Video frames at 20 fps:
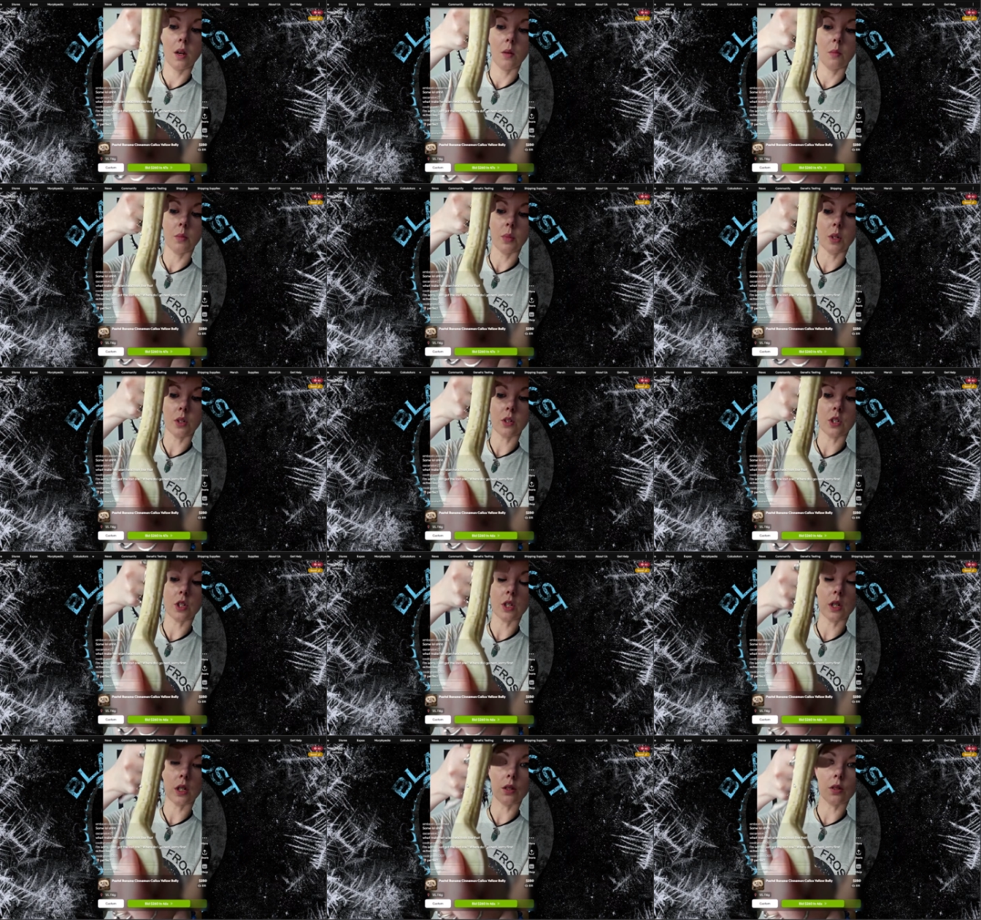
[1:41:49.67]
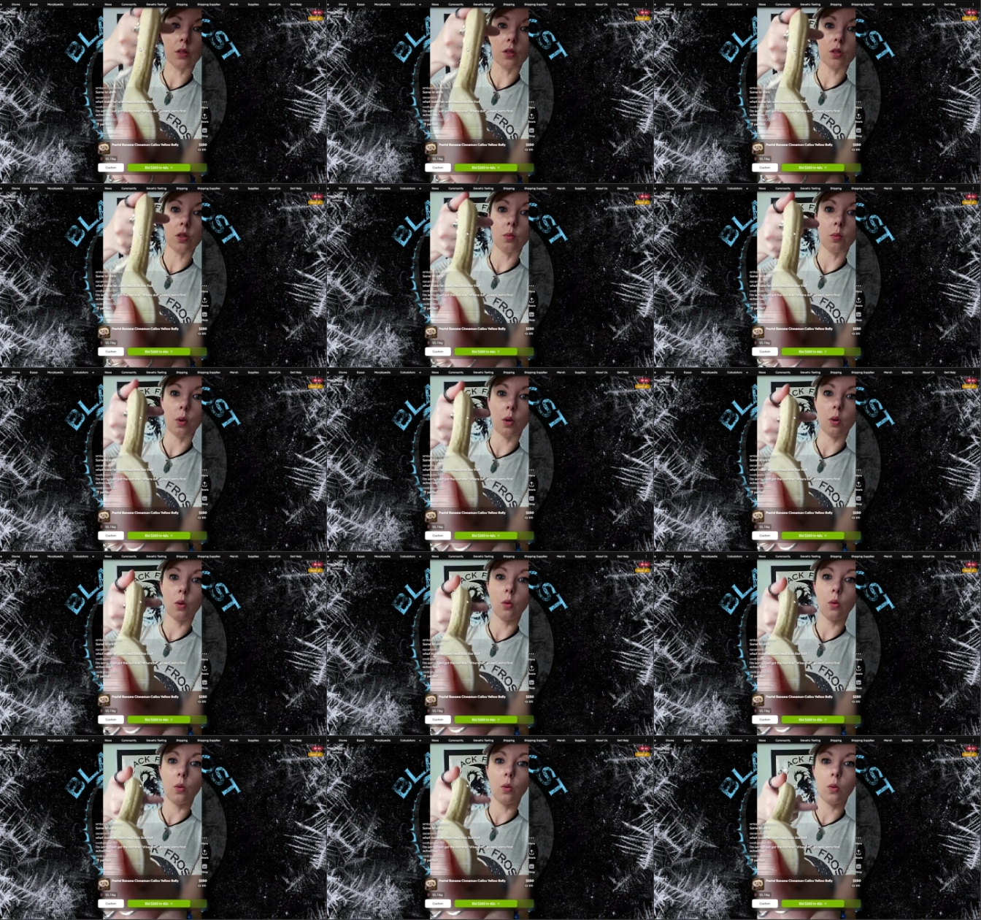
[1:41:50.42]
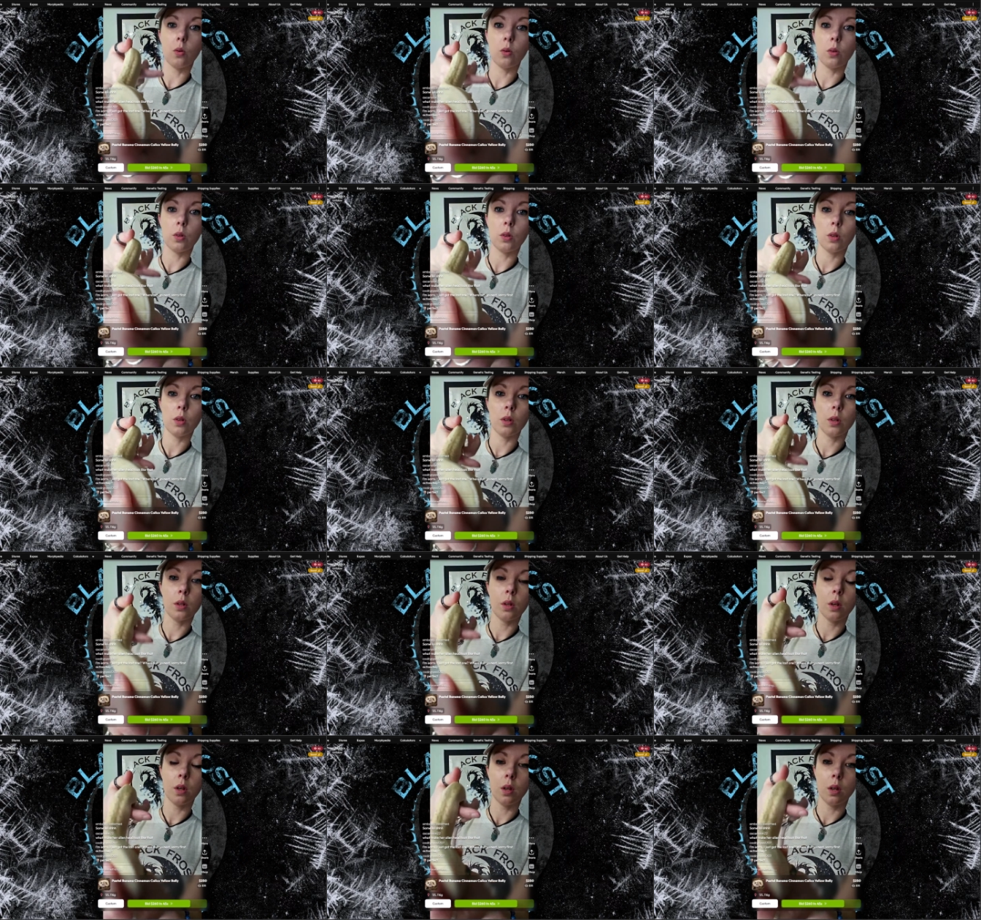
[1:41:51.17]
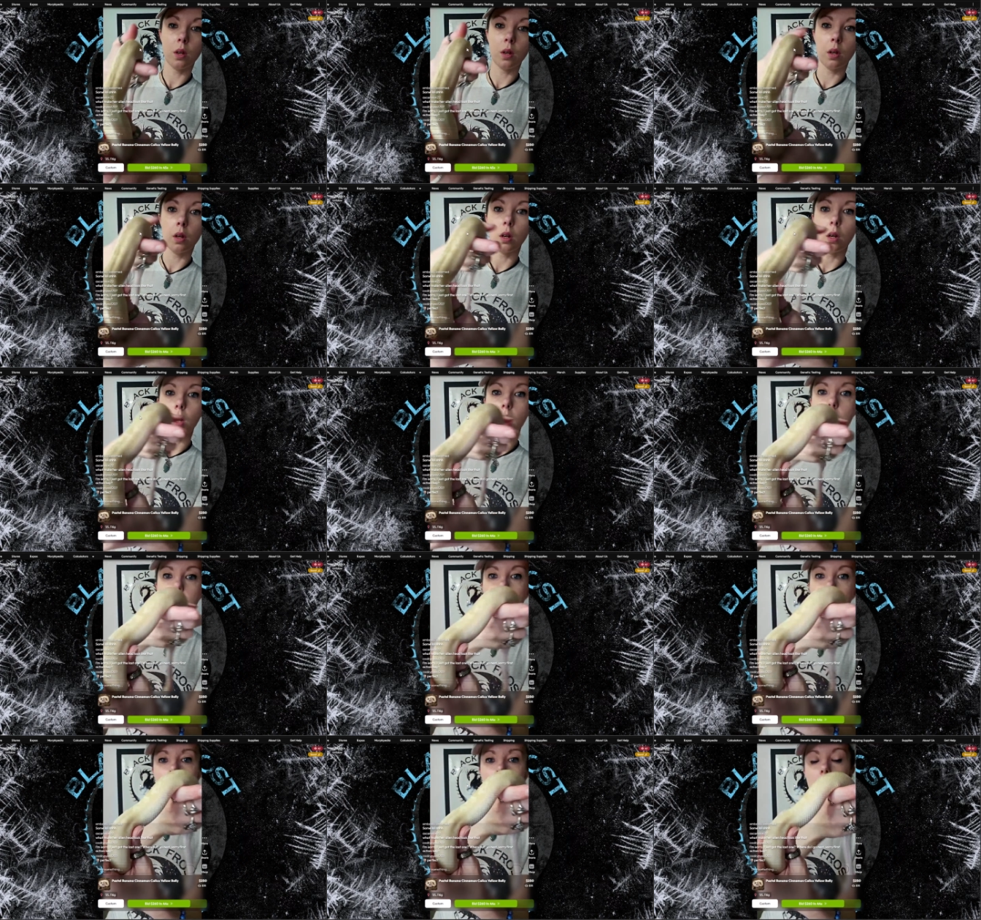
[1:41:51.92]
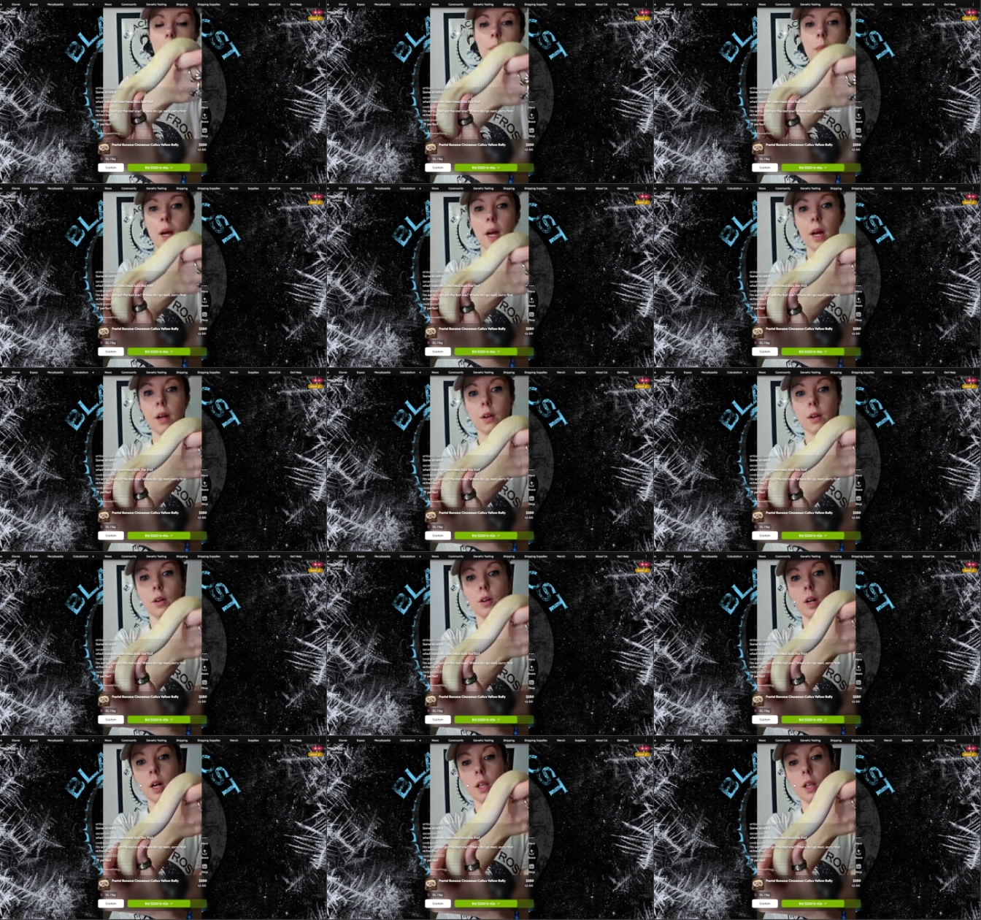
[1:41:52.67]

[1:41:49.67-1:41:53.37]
But she is super cool. I love that pattern.